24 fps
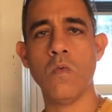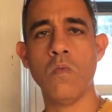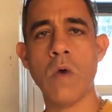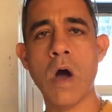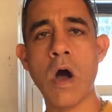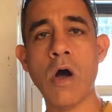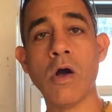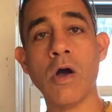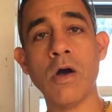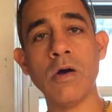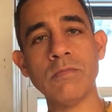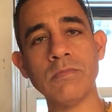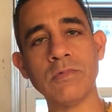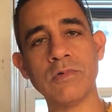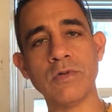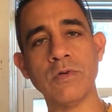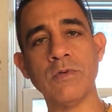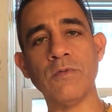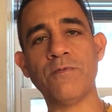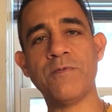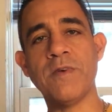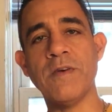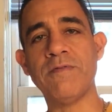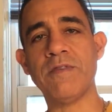Welcome
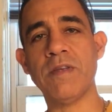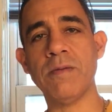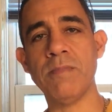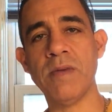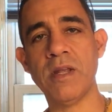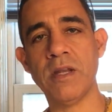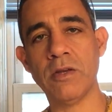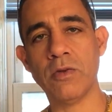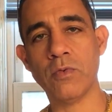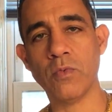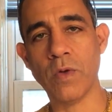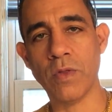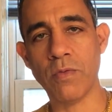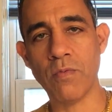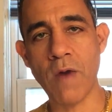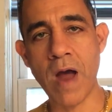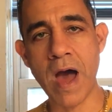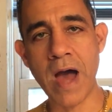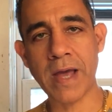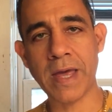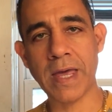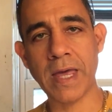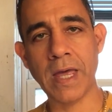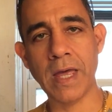to 15 Minutes with
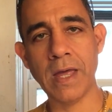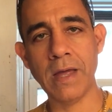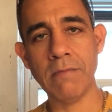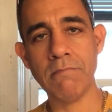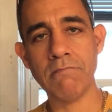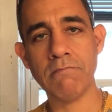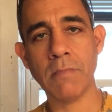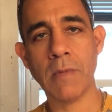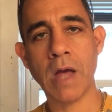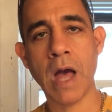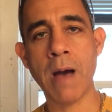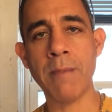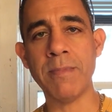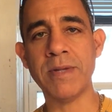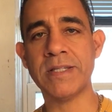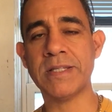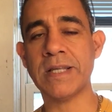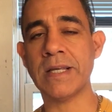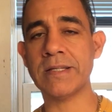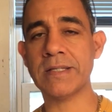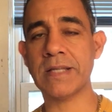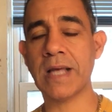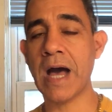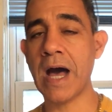Rocky, Common
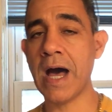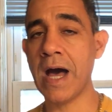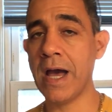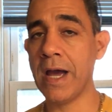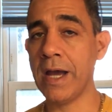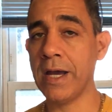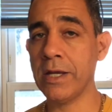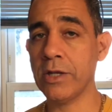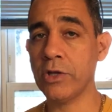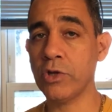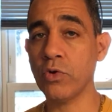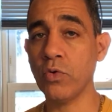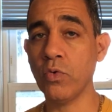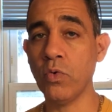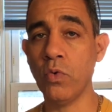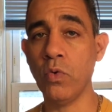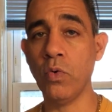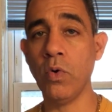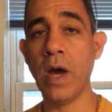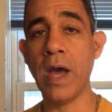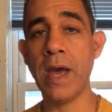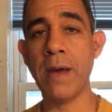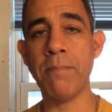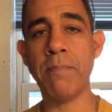Sense Guide
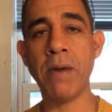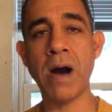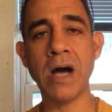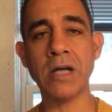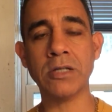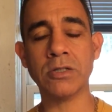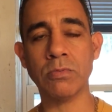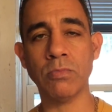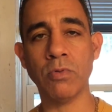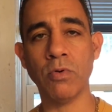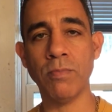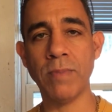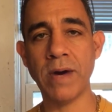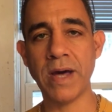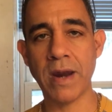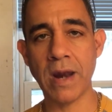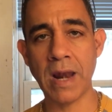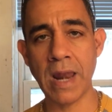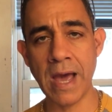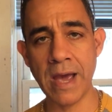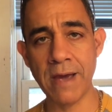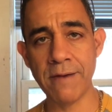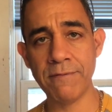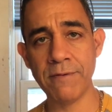to a Possible
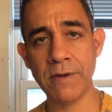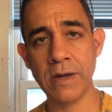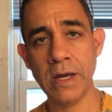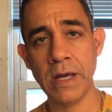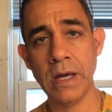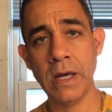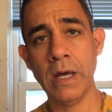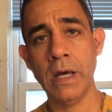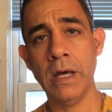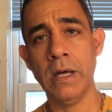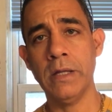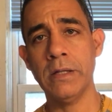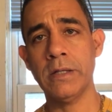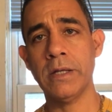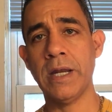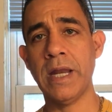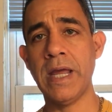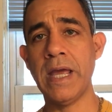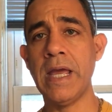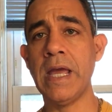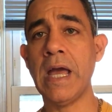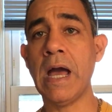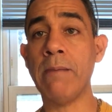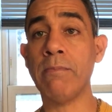Better Life.
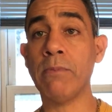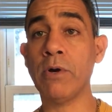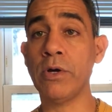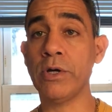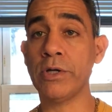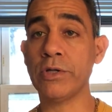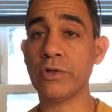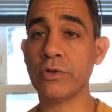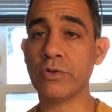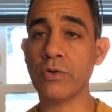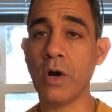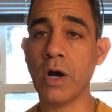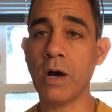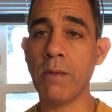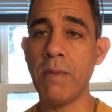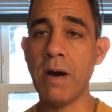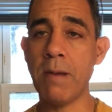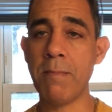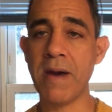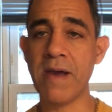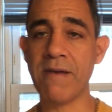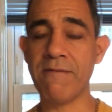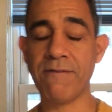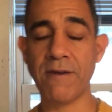Today I'm going to talk
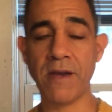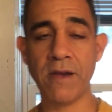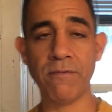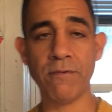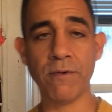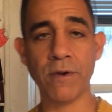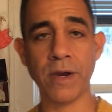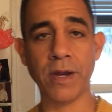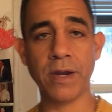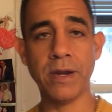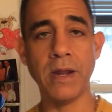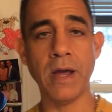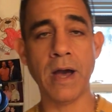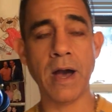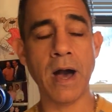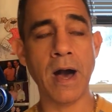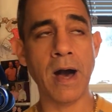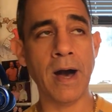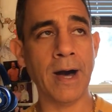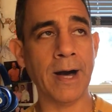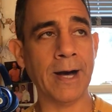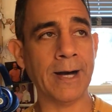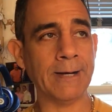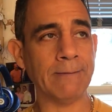about my favorite
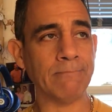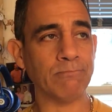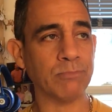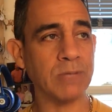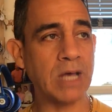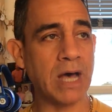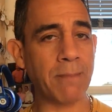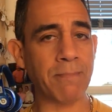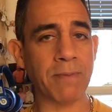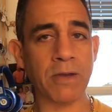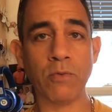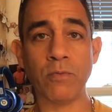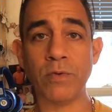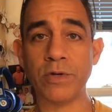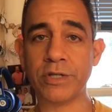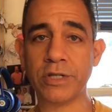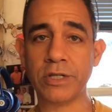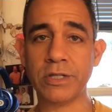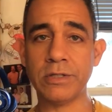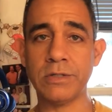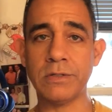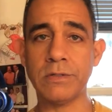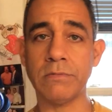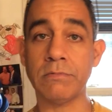topic, which
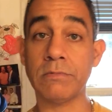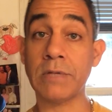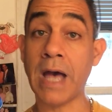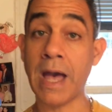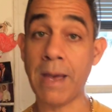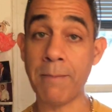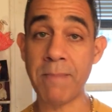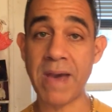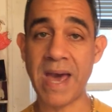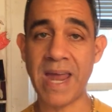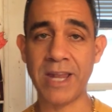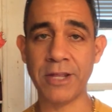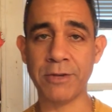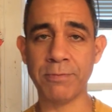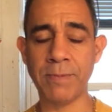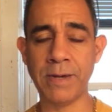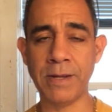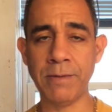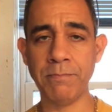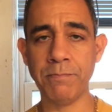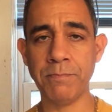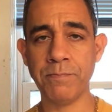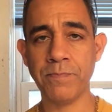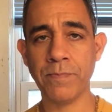is time
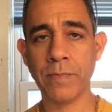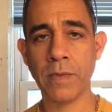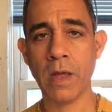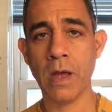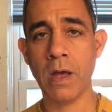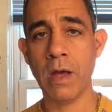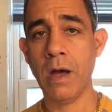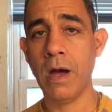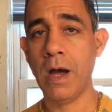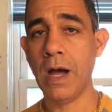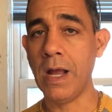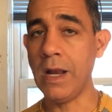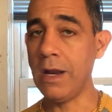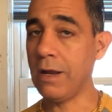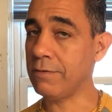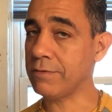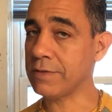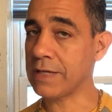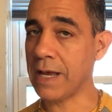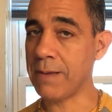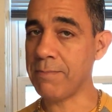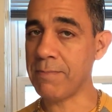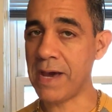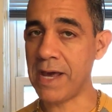management. I love
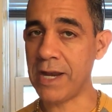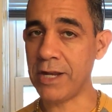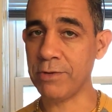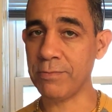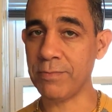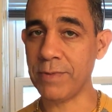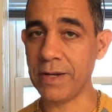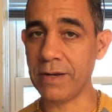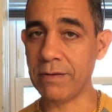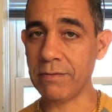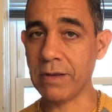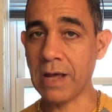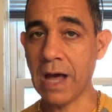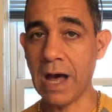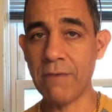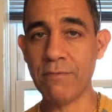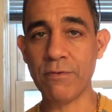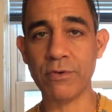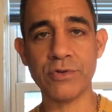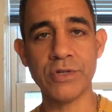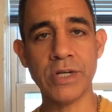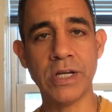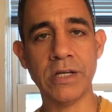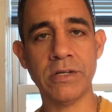time management
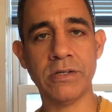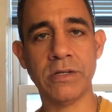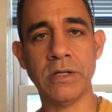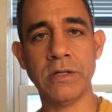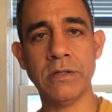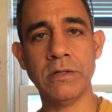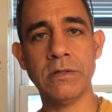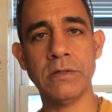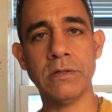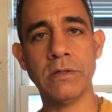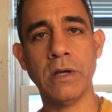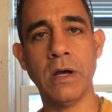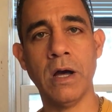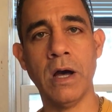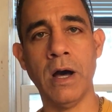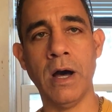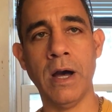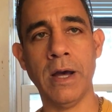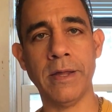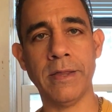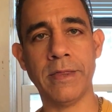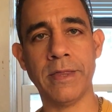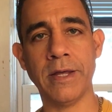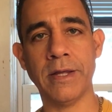conversations.
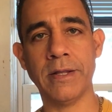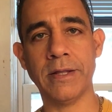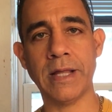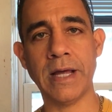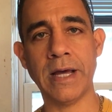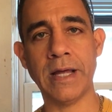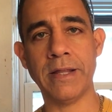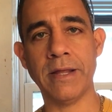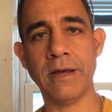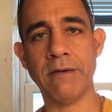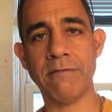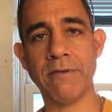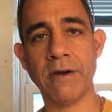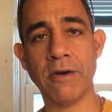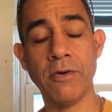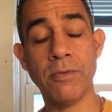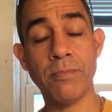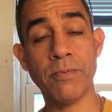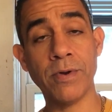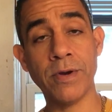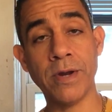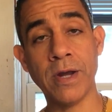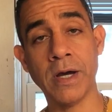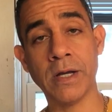I think that they're
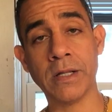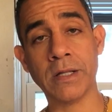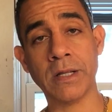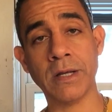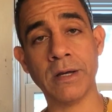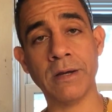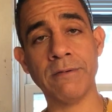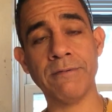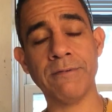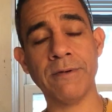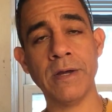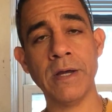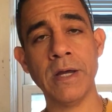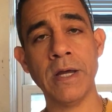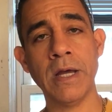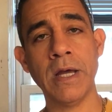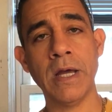very productive